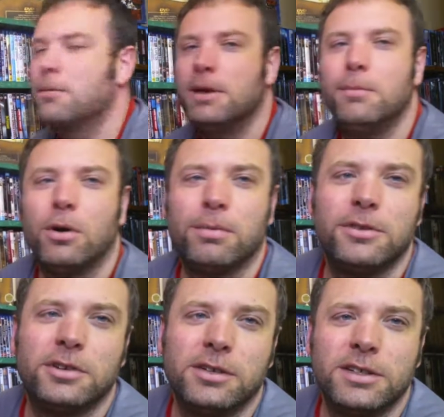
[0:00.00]
Bebop for
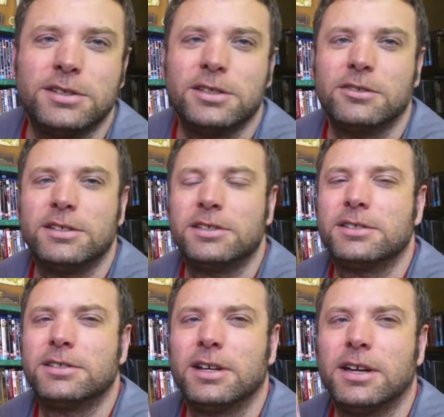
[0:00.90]
the TV series.
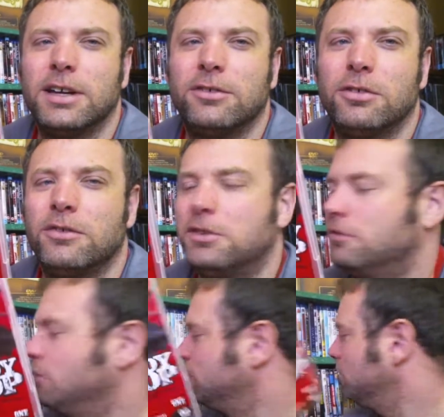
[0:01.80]
So that's the first